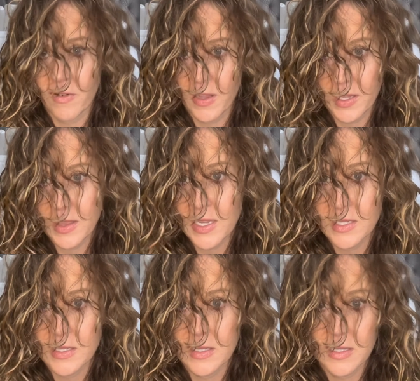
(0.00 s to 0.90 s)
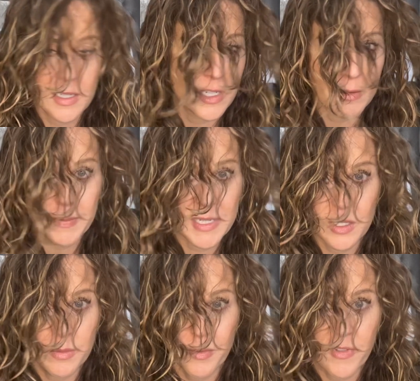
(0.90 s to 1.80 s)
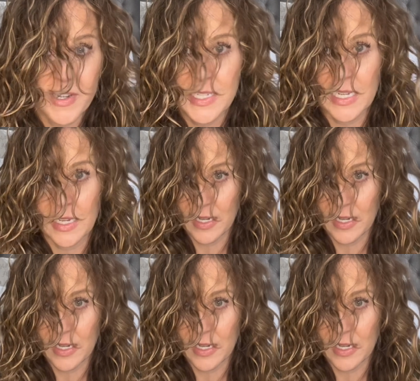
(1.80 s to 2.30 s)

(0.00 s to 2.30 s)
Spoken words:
front like this and just be super frizzy.